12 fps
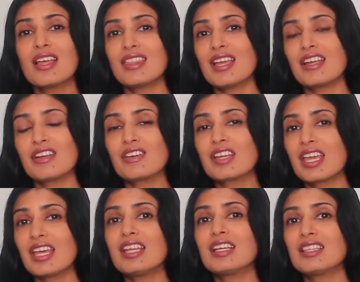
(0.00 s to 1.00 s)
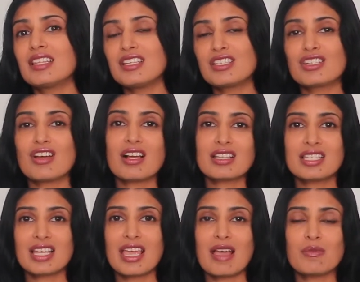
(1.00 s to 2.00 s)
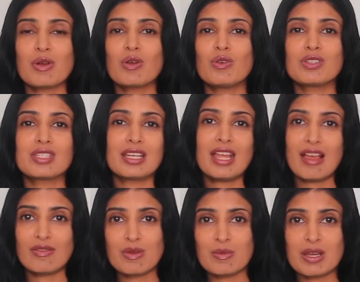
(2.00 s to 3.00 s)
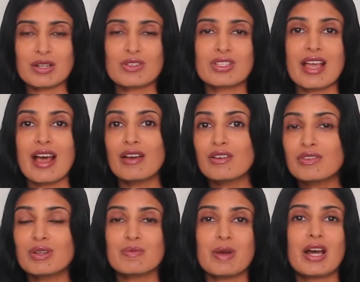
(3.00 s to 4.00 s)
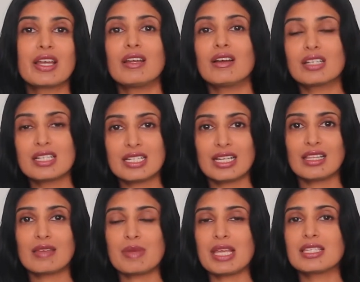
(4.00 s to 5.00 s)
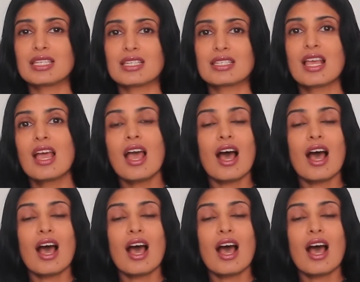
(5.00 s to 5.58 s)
that you're getting these toxic chemicals and heavy metals out of your body on a daily basis.